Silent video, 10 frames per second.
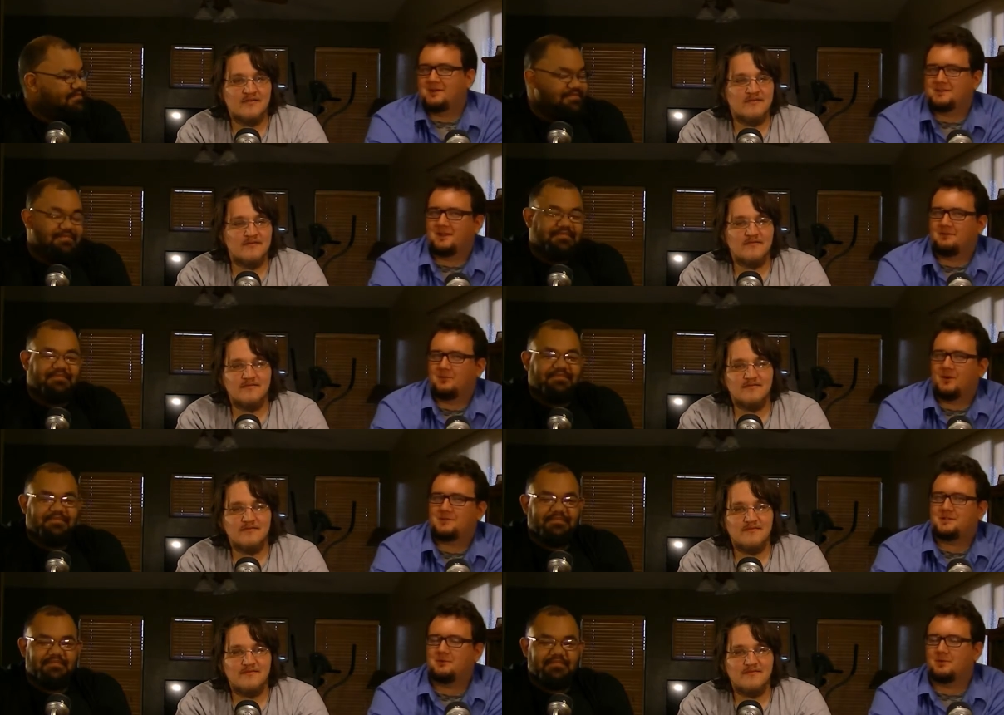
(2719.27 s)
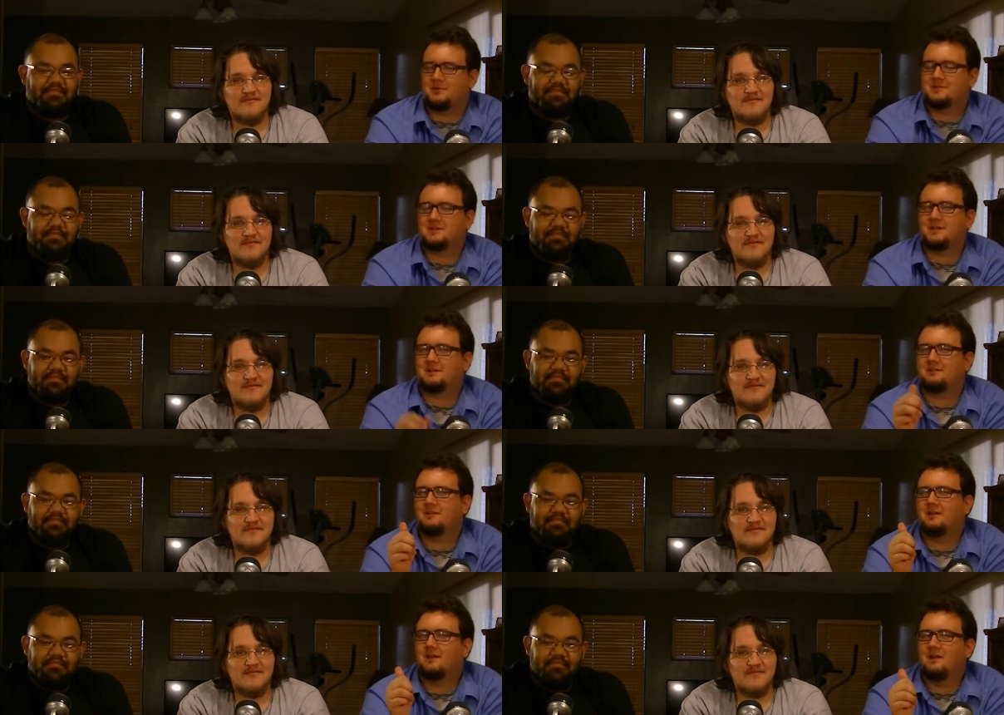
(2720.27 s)
Speaker 1: you guys again for watching. We appreciate it.
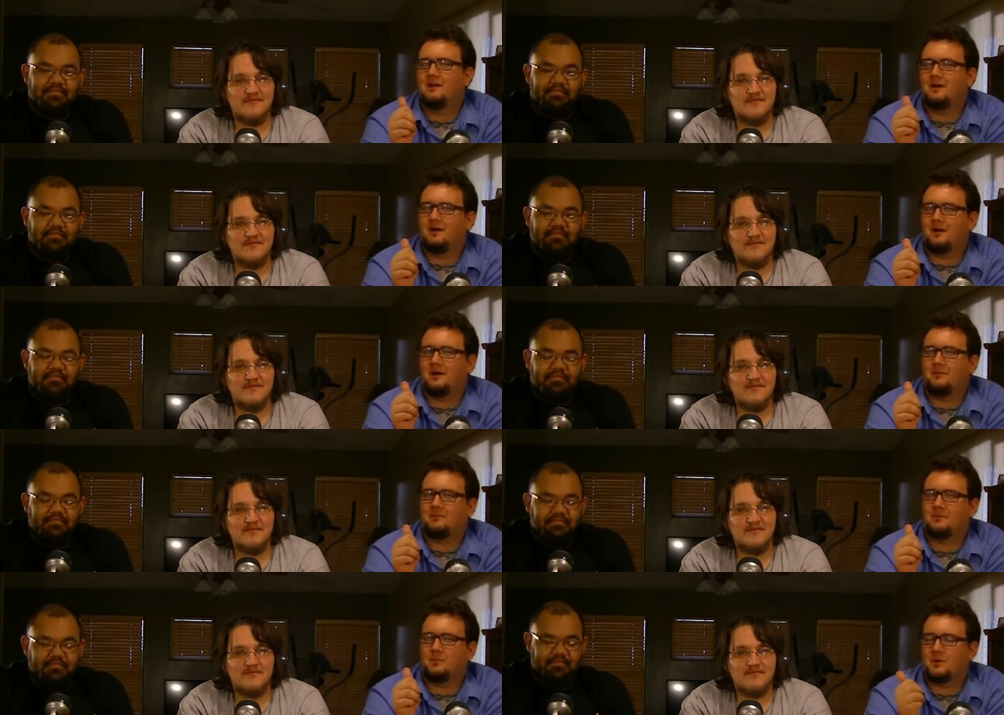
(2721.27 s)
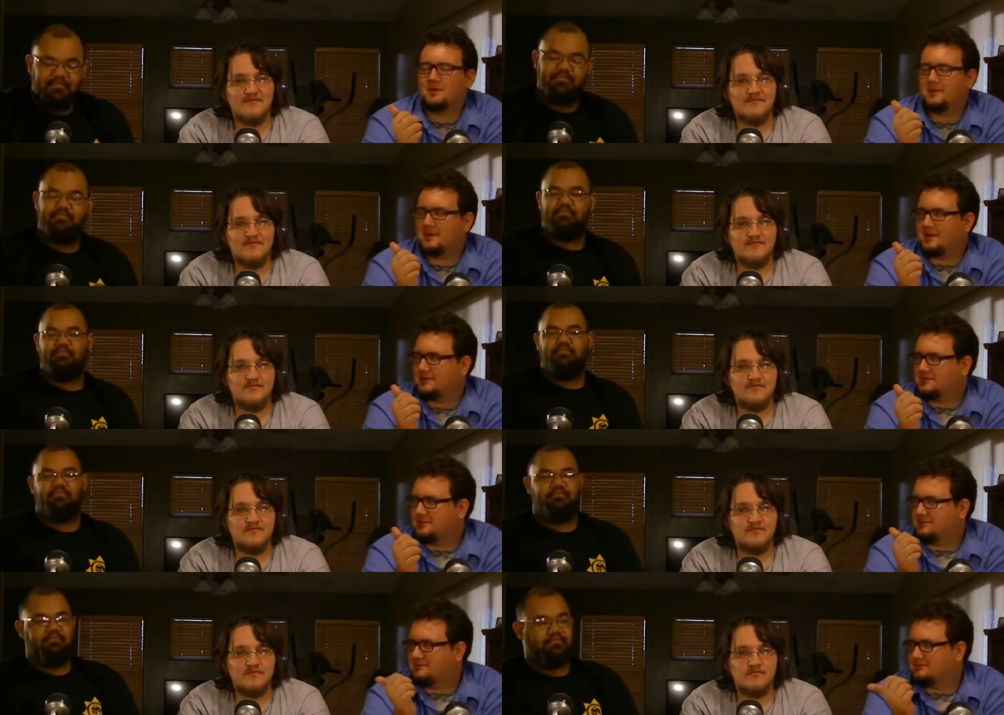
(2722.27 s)
Where can they
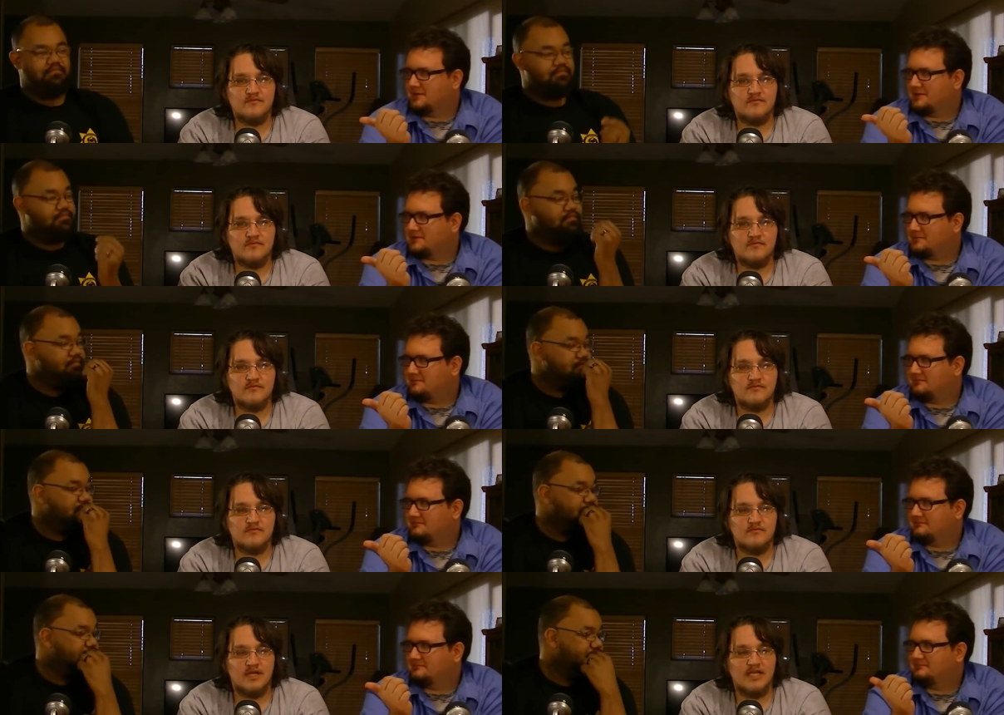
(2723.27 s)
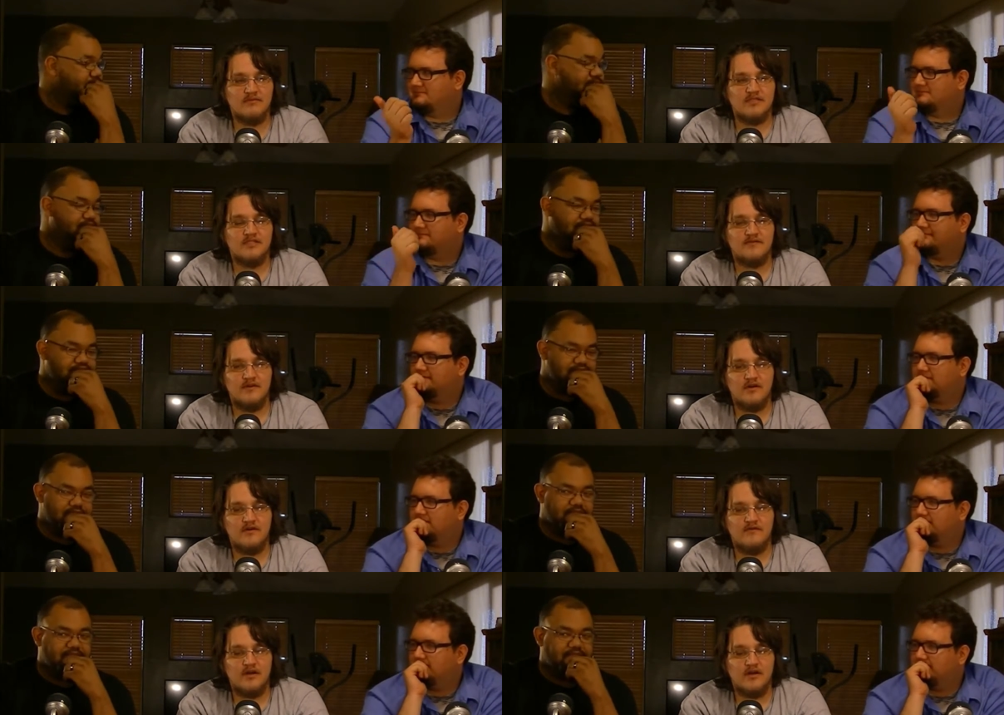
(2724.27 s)
catch you? Josh? Man Must
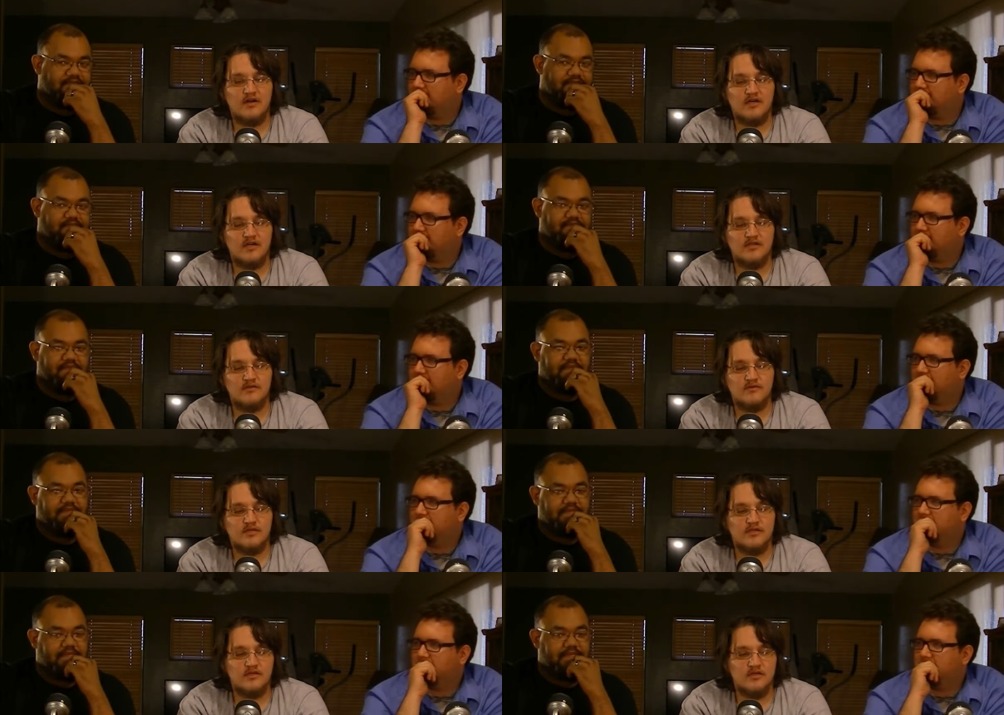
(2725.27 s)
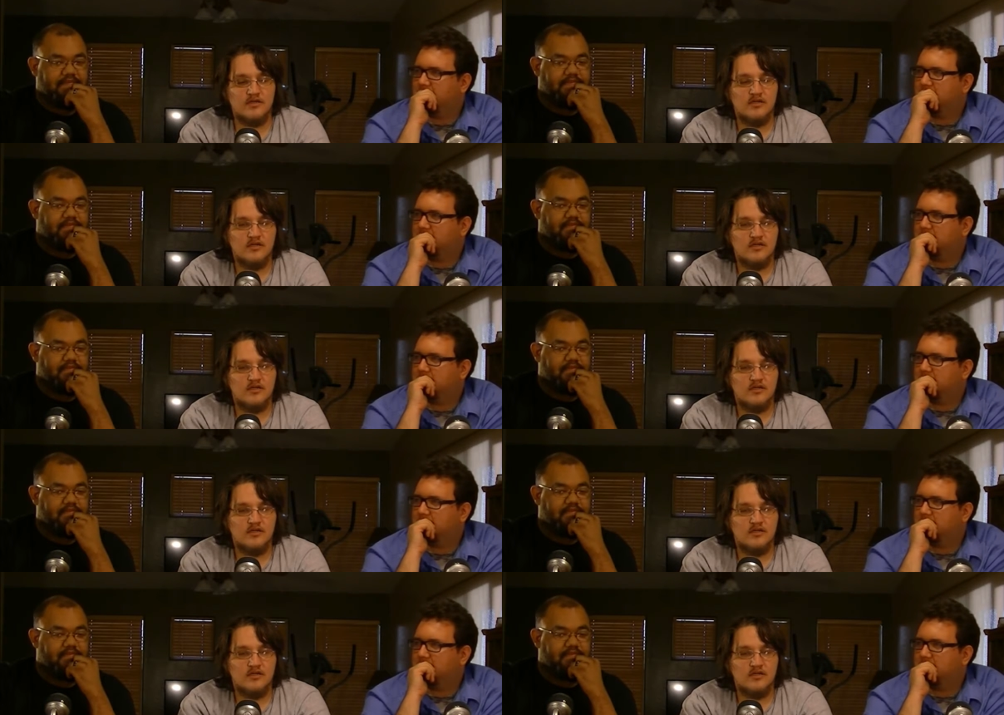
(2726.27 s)
Evolve
Speaker 2: on Twitter.